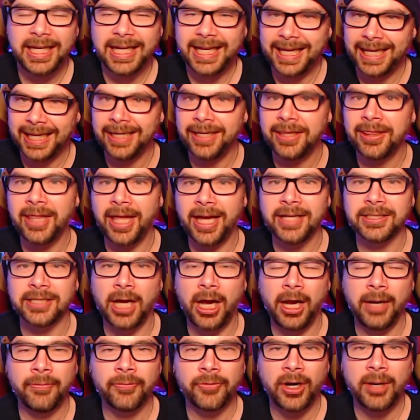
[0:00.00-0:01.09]
in that
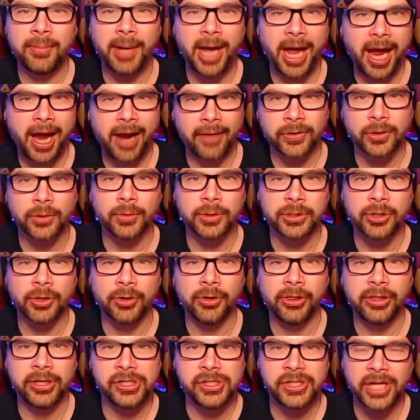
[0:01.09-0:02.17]
time frame after Return of
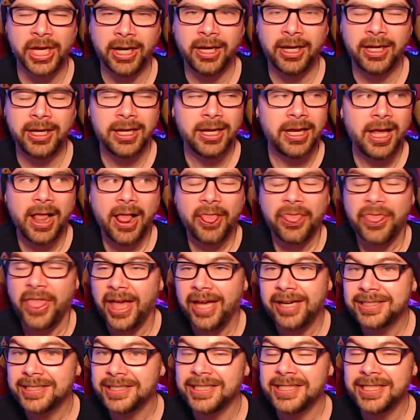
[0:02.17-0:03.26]
the Jedi. That
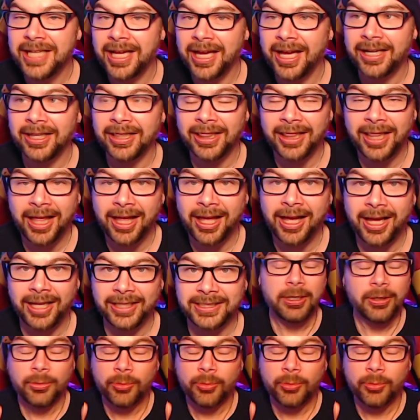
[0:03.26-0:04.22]
is not a lot.